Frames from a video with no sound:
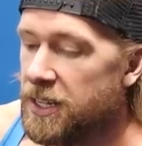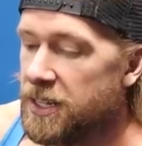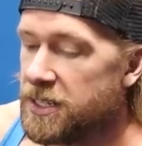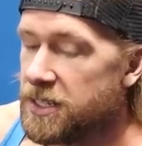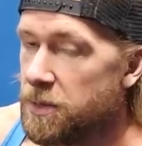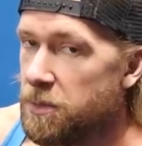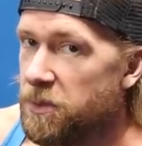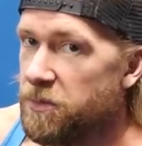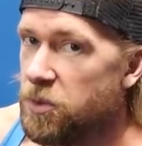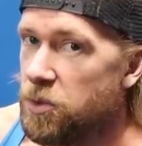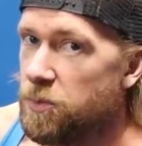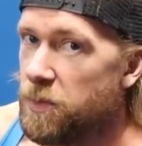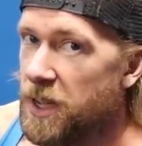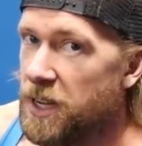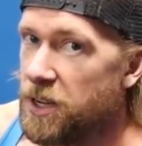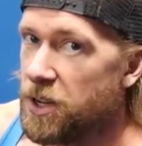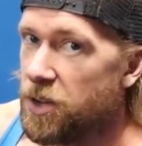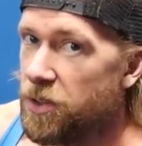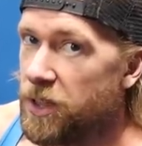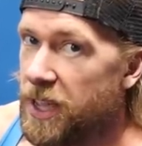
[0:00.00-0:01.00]
Some of you may
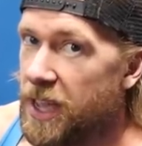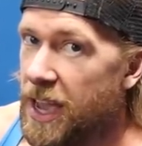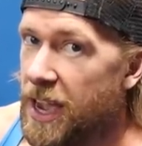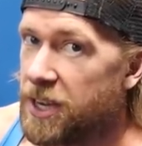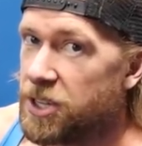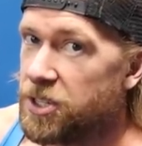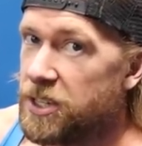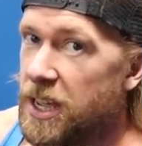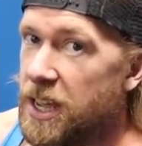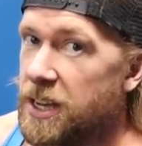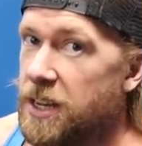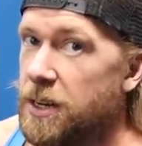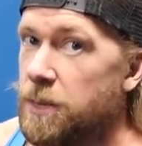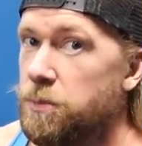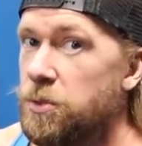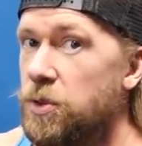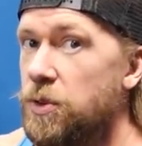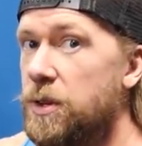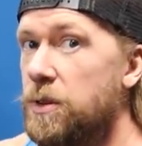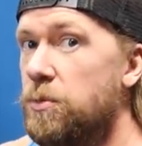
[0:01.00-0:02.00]
know they actually ended up
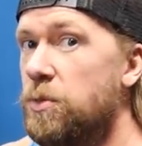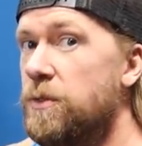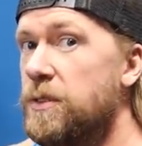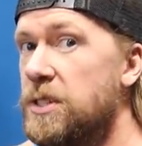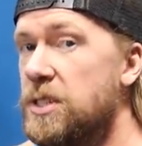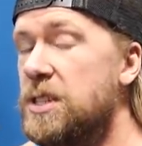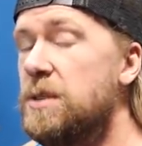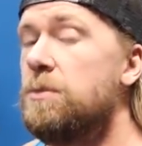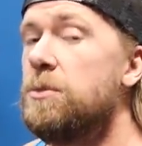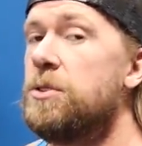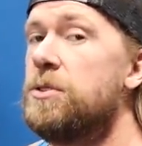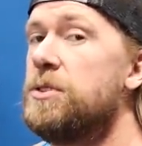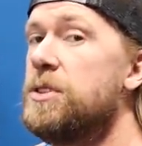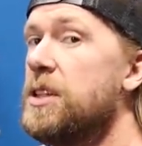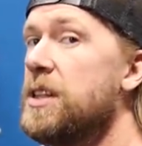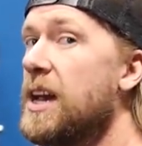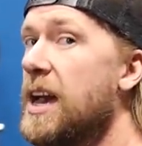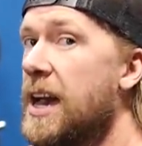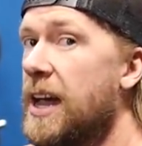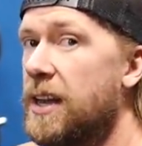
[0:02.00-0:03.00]
doing a movie similar to
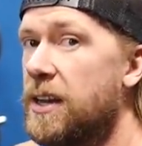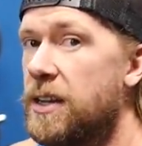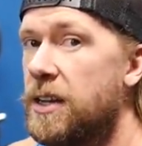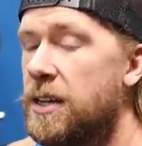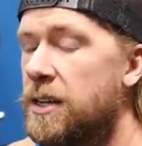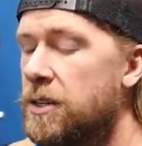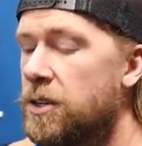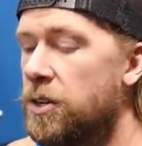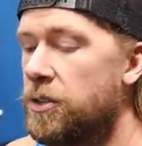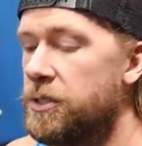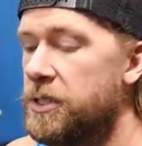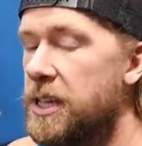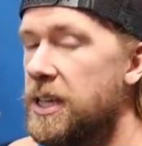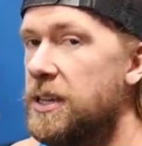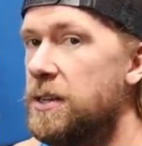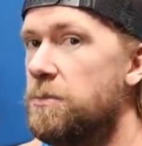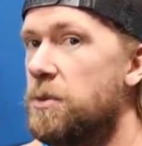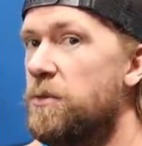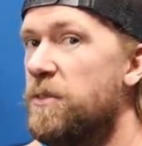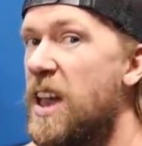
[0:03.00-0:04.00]
that called
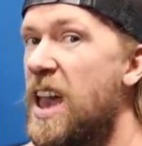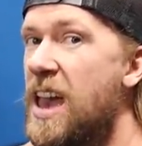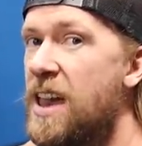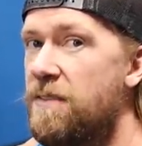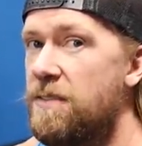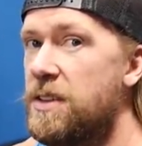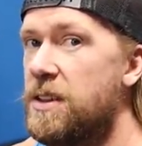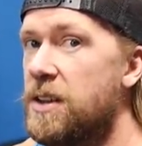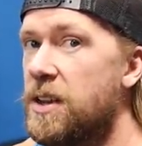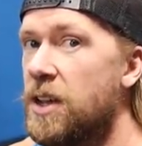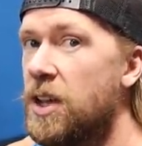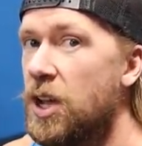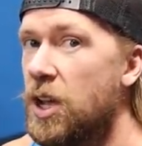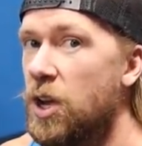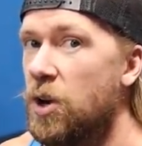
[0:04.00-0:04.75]
Kingdom of Heaven